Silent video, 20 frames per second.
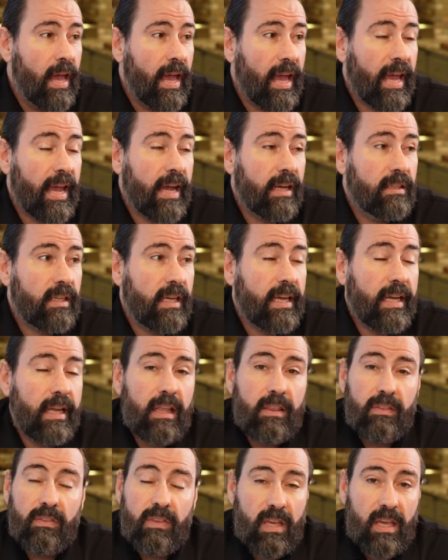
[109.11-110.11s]
And
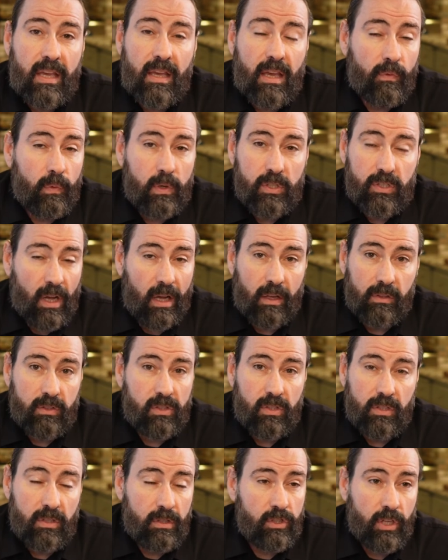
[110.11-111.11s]
the
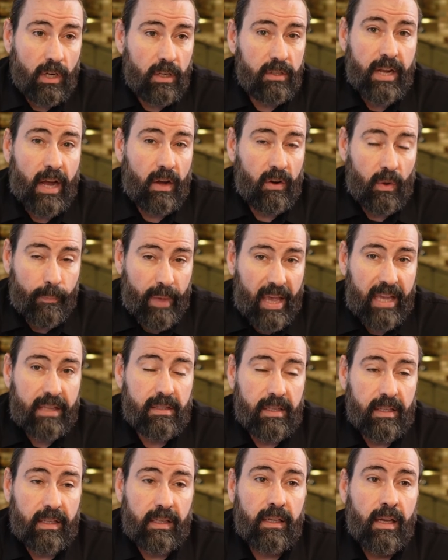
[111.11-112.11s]
results turned out
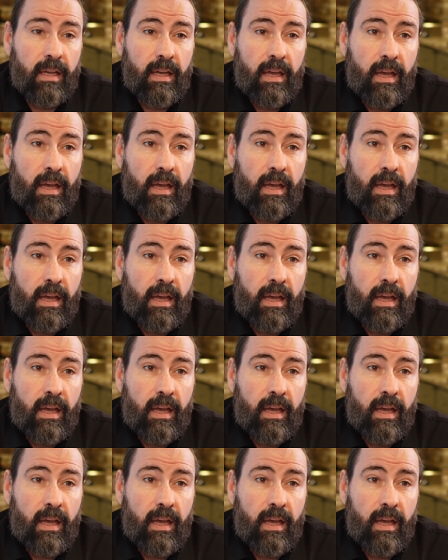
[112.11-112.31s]
amazing.